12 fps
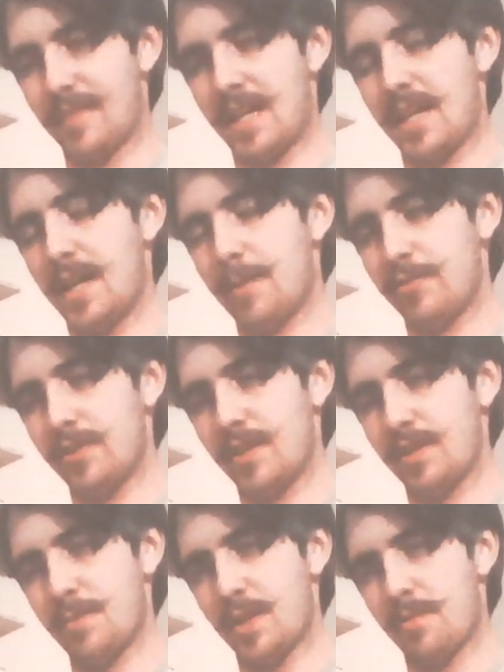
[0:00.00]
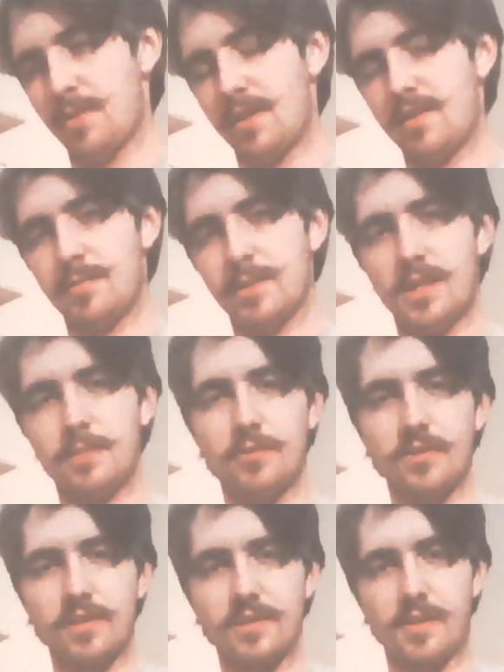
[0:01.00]
And I emphasize my right arm a lot
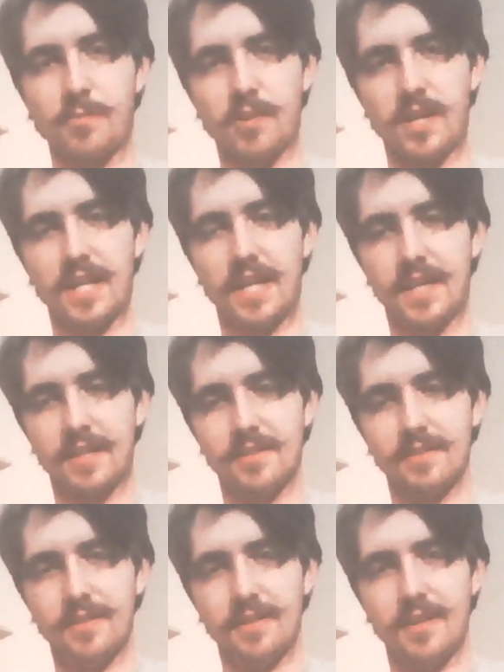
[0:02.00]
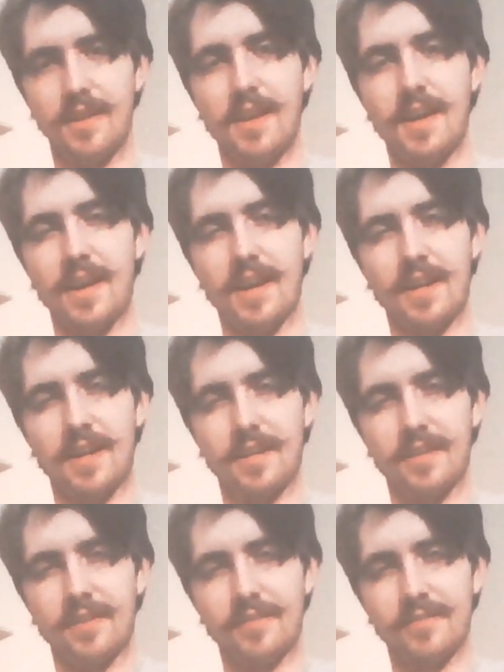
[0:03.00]
more because I'm right-handed, and
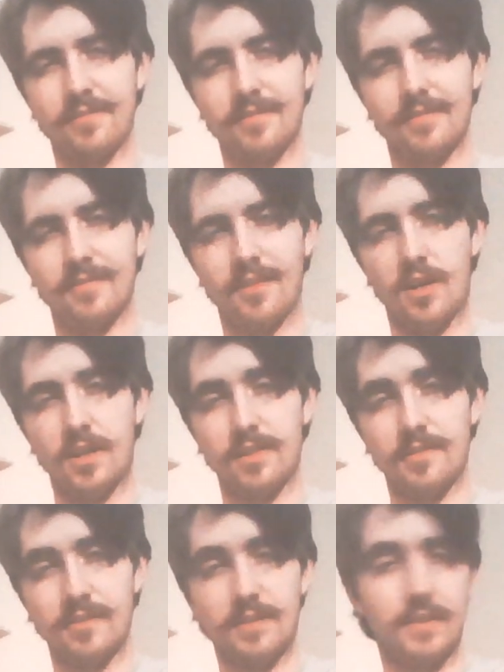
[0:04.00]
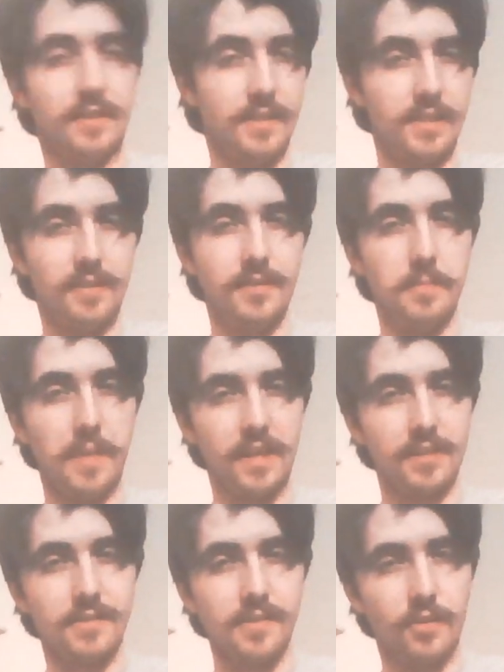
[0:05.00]
I honestly need to
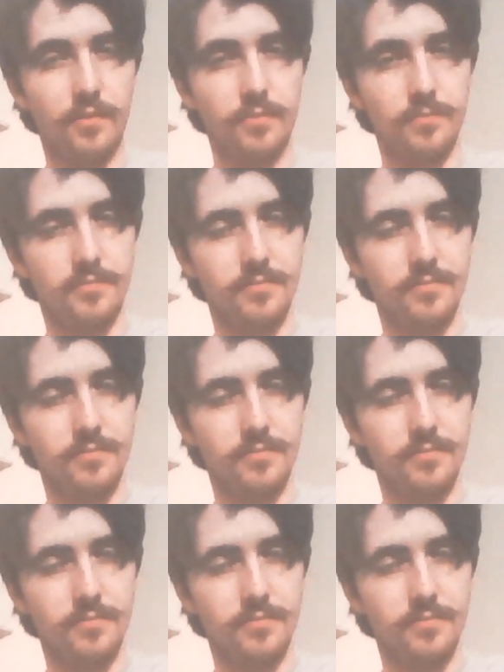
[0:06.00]
balance out,